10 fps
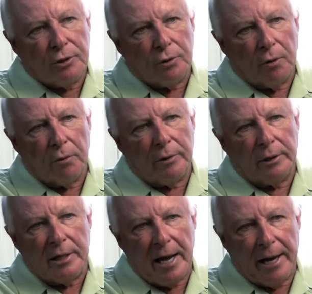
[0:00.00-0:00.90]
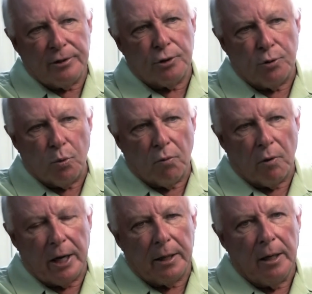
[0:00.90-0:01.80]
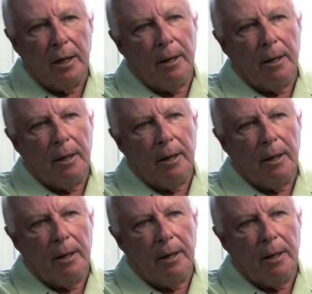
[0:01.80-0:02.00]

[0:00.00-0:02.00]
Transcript: sure that the answers were right,